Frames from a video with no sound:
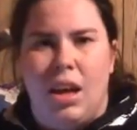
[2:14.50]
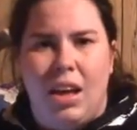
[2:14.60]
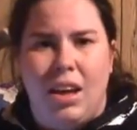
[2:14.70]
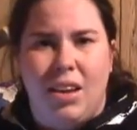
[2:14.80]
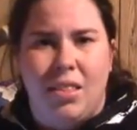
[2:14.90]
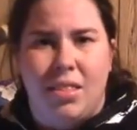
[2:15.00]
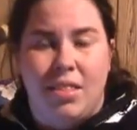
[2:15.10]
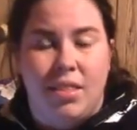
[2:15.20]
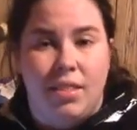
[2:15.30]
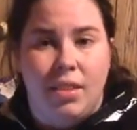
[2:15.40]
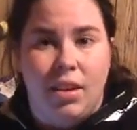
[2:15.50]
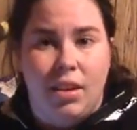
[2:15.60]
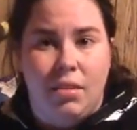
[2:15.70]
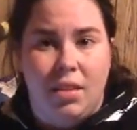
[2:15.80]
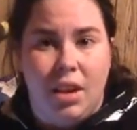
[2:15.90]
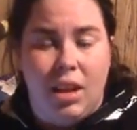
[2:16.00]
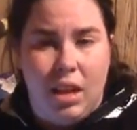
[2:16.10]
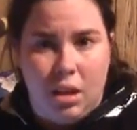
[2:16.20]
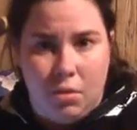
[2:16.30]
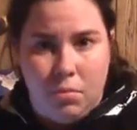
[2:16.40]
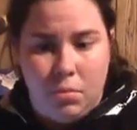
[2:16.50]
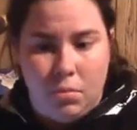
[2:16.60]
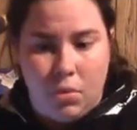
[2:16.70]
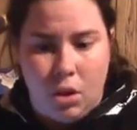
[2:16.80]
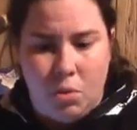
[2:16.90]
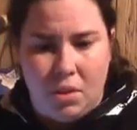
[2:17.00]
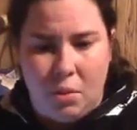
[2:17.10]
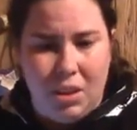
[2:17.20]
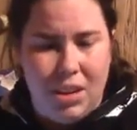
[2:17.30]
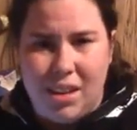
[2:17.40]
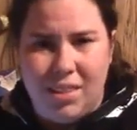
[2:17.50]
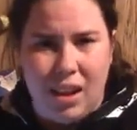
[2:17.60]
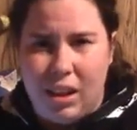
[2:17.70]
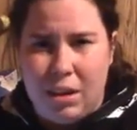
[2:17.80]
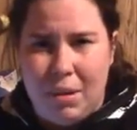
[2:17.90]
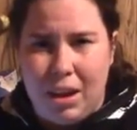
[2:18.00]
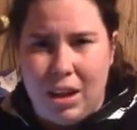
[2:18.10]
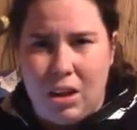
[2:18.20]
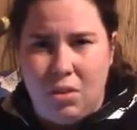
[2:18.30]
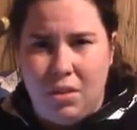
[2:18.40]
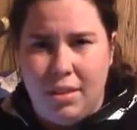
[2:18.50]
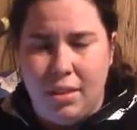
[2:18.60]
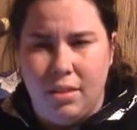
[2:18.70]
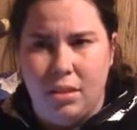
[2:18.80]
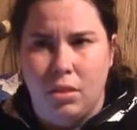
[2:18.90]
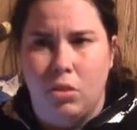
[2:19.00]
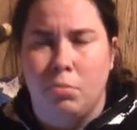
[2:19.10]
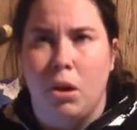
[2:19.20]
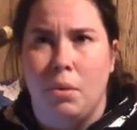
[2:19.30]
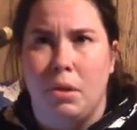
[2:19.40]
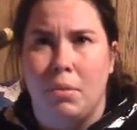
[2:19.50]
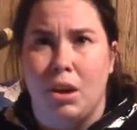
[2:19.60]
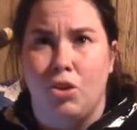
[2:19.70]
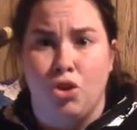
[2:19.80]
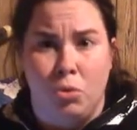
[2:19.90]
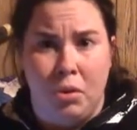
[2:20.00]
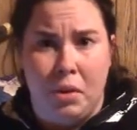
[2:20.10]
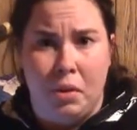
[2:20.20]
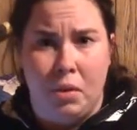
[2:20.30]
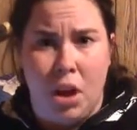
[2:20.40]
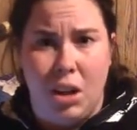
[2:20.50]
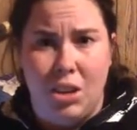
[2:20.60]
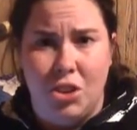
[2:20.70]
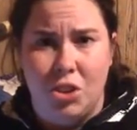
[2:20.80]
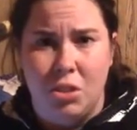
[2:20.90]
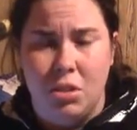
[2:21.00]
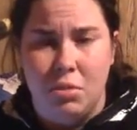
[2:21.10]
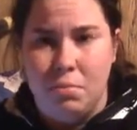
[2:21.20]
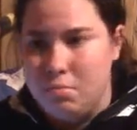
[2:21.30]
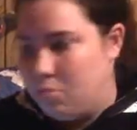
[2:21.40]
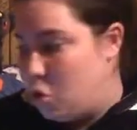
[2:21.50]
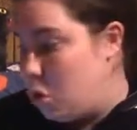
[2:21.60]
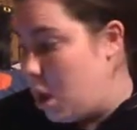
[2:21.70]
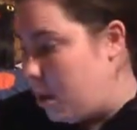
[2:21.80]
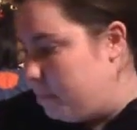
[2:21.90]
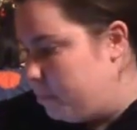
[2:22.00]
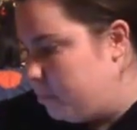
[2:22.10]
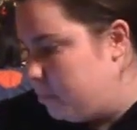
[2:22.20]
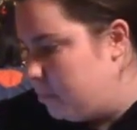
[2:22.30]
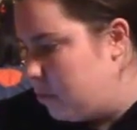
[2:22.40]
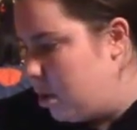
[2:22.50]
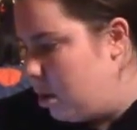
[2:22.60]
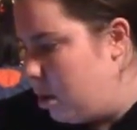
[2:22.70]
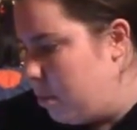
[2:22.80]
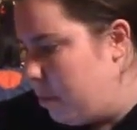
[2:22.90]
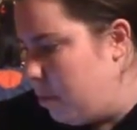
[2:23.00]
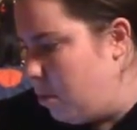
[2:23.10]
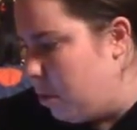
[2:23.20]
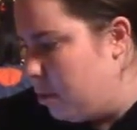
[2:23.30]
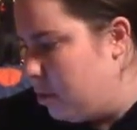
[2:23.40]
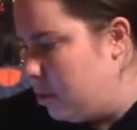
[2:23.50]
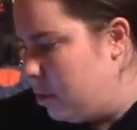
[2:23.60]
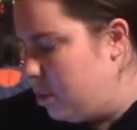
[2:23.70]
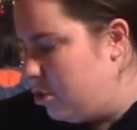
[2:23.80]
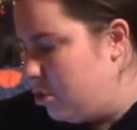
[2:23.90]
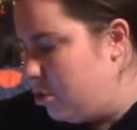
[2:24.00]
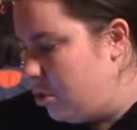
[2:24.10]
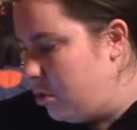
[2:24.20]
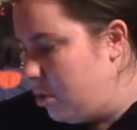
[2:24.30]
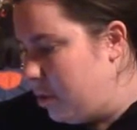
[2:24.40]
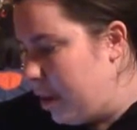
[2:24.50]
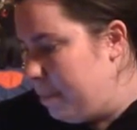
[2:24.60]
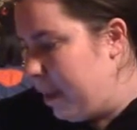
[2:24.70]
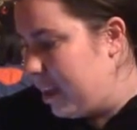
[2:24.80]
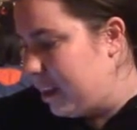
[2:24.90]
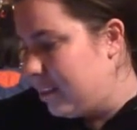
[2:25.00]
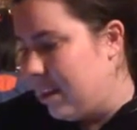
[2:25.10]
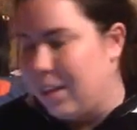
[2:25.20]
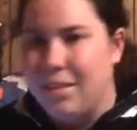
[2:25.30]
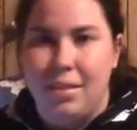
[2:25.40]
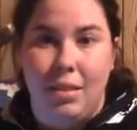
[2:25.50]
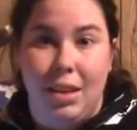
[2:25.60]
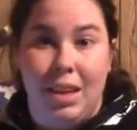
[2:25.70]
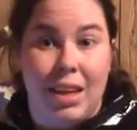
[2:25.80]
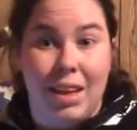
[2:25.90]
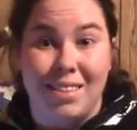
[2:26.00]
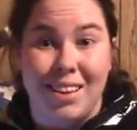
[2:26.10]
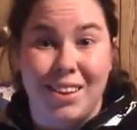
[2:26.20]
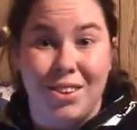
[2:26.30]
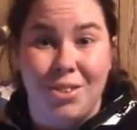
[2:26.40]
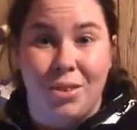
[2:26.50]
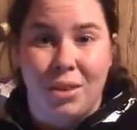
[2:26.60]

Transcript: I did tell him. Otherwise, I really didn't tell anybody else until probably my junior year of college. So, yeah. Number four, do you get panic attacks? Yes, I do.